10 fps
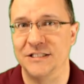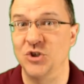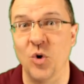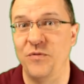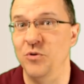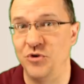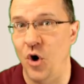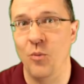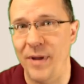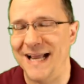So if you
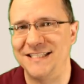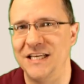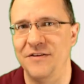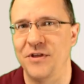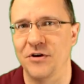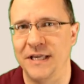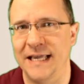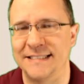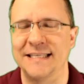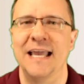don't match any of their
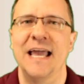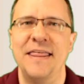kits,